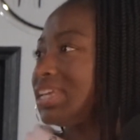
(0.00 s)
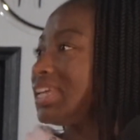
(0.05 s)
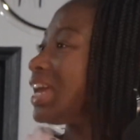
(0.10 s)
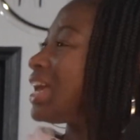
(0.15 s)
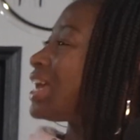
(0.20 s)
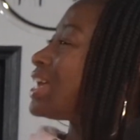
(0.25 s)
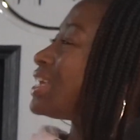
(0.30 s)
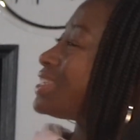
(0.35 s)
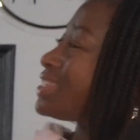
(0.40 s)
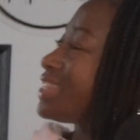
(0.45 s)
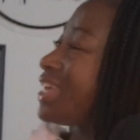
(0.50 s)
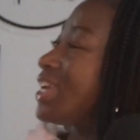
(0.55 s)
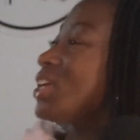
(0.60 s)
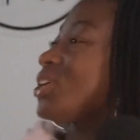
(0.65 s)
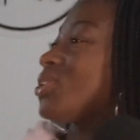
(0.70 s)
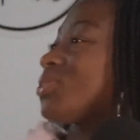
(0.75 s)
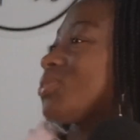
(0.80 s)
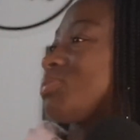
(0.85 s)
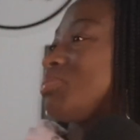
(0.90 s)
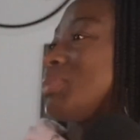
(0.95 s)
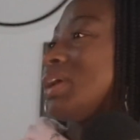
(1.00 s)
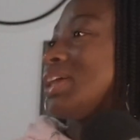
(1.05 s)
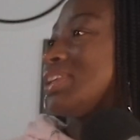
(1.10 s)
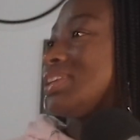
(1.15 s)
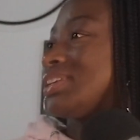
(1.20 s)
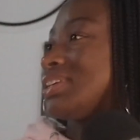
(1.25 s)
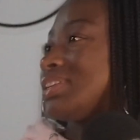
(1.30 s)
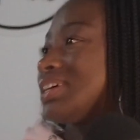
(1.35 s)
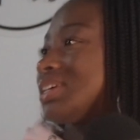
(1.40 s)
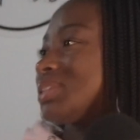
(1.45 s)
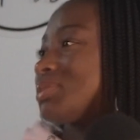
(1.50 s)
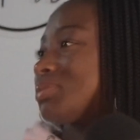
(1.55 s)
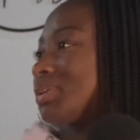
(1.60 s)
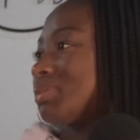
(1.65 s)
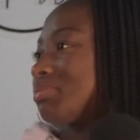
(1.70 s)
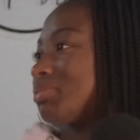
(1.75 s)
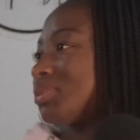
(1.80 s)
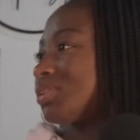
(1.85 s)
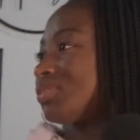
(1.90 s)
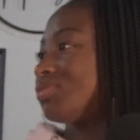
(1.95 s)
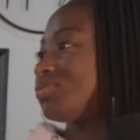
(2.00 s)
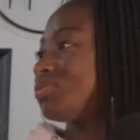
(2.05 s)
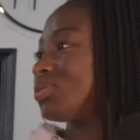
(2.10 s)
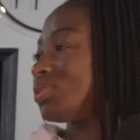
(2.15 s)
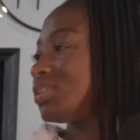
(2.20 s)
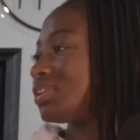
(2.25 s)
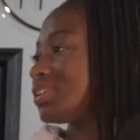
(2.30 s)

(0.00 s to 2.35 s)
Yes, thank you, melody. That's what I'm looking for.